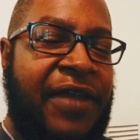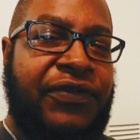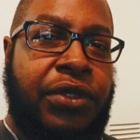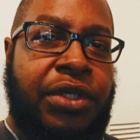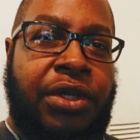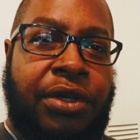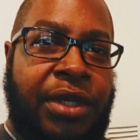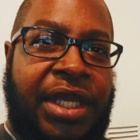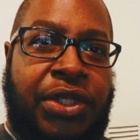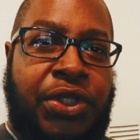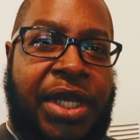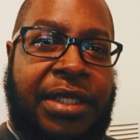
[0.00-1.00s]
you're
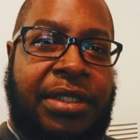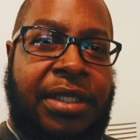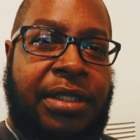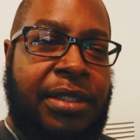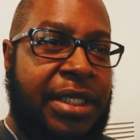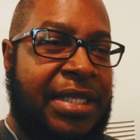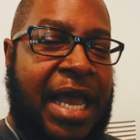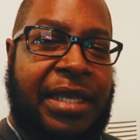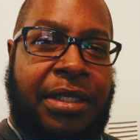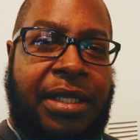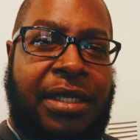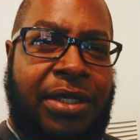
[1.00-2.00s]
injected,
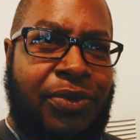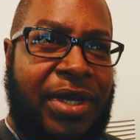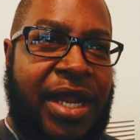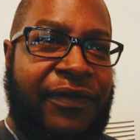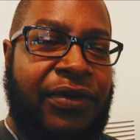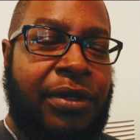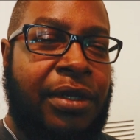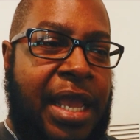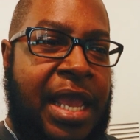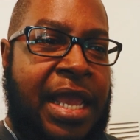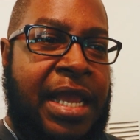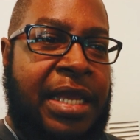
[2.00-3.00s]
inoculated, whatever,
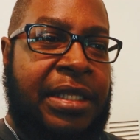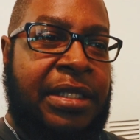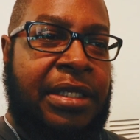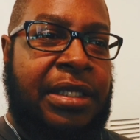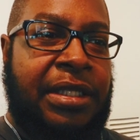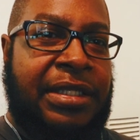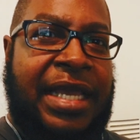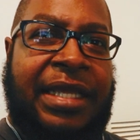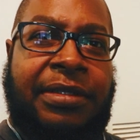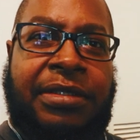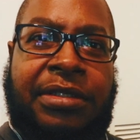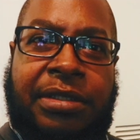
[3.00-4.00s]
and
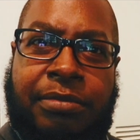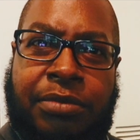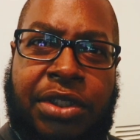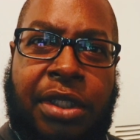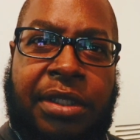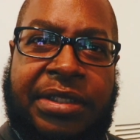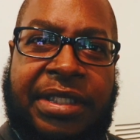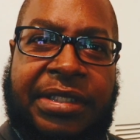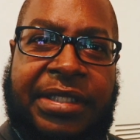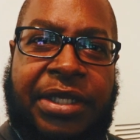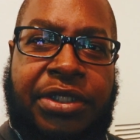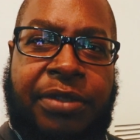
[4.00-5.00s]
that dull
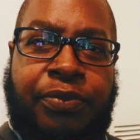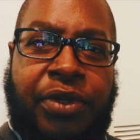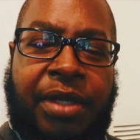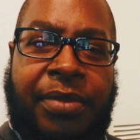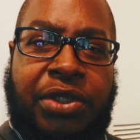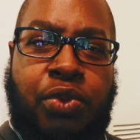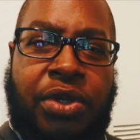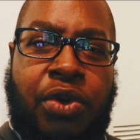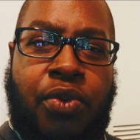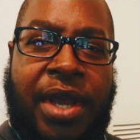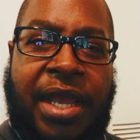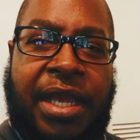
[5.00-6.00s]
sensation pretty much went
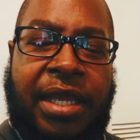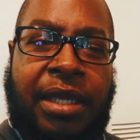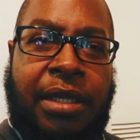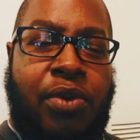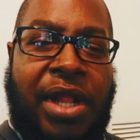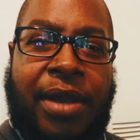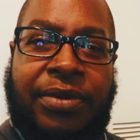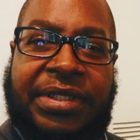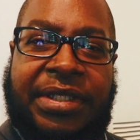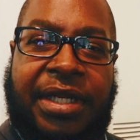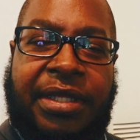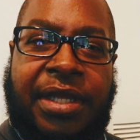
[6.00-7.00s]
away while I was
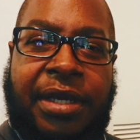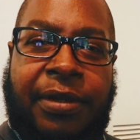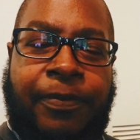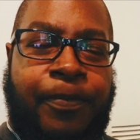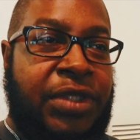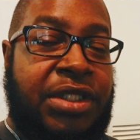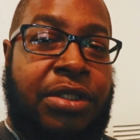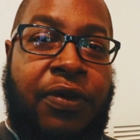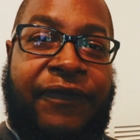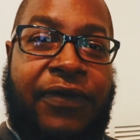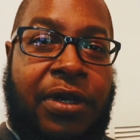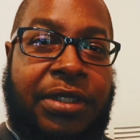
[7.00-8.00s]
sitting there.
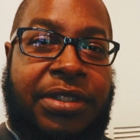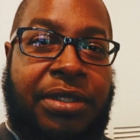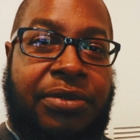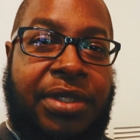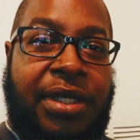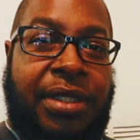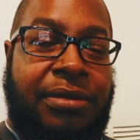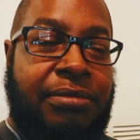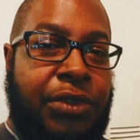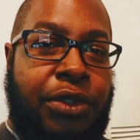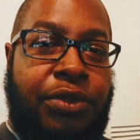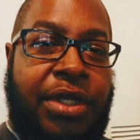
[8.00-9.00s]
So far, so good.
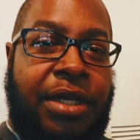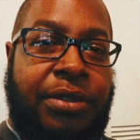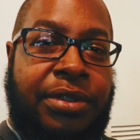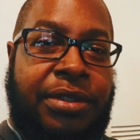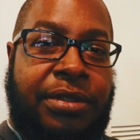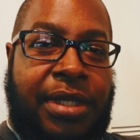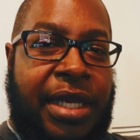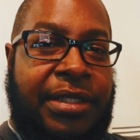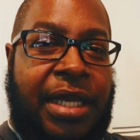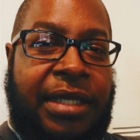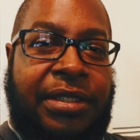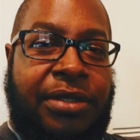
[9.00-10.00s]
Who knows? I
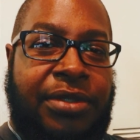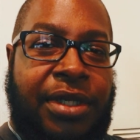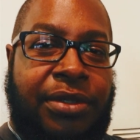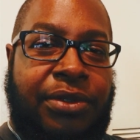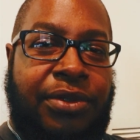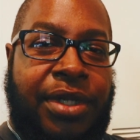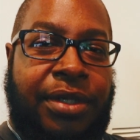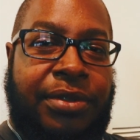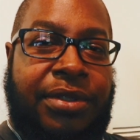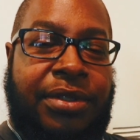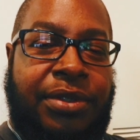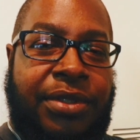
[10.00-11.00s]
don't know. Who
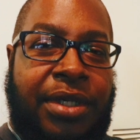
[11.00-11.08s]
knows? Who